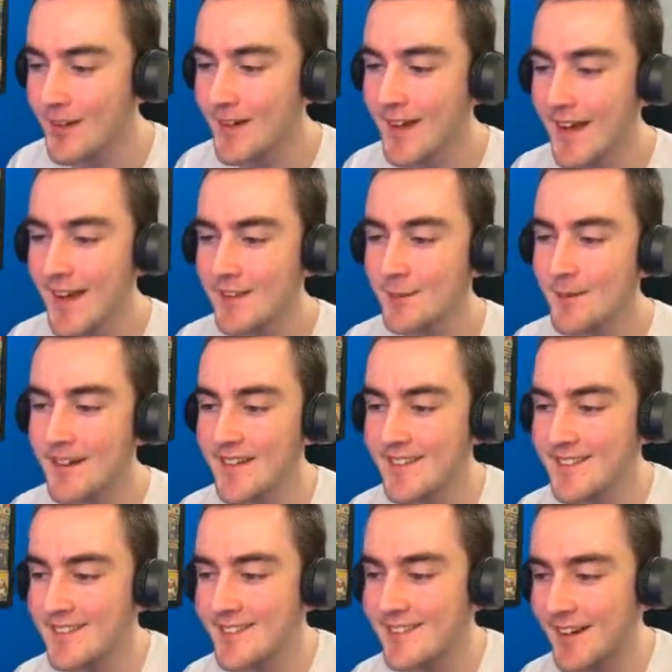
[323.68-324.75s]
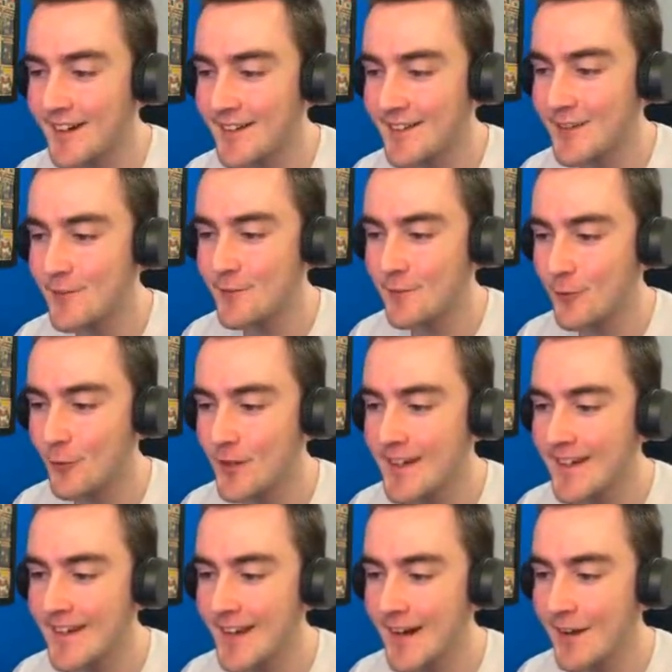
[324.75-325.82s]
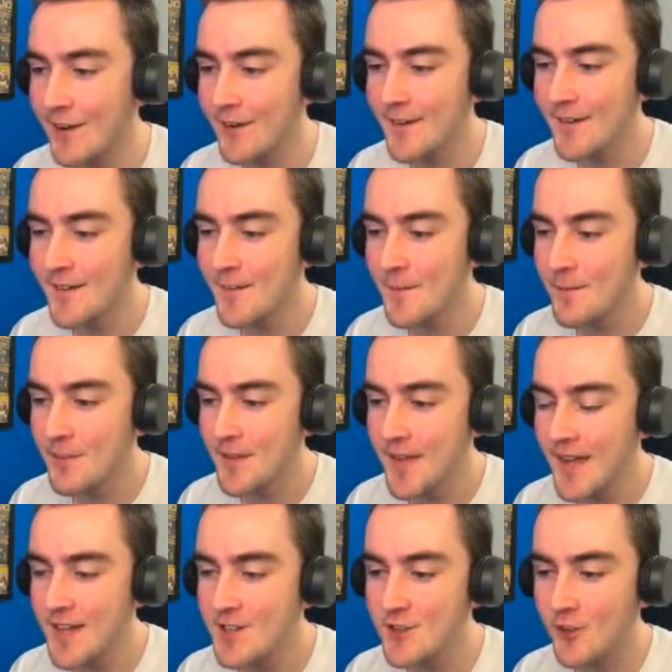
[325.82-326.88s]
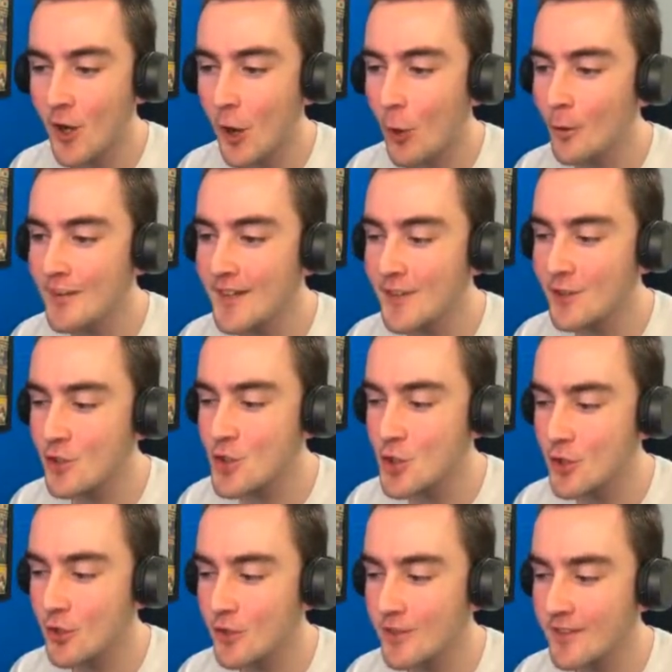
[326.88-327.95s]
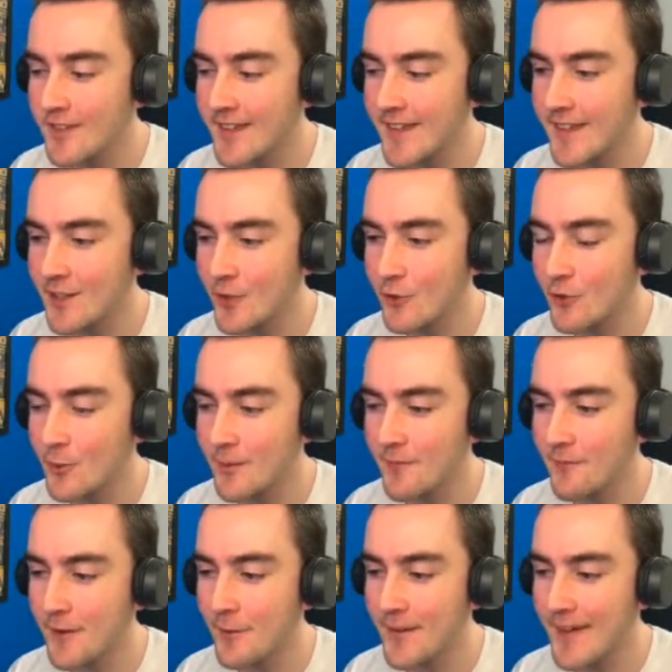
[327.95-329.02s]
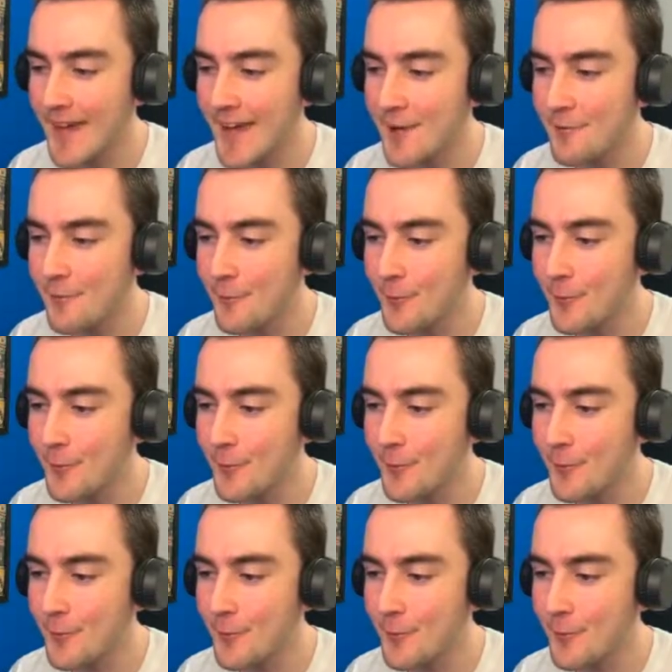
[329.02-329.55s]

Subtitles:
Ends up getting stunned. He's freaking out. He's just holding down the trigger on this kilo. He's gonna be very careful.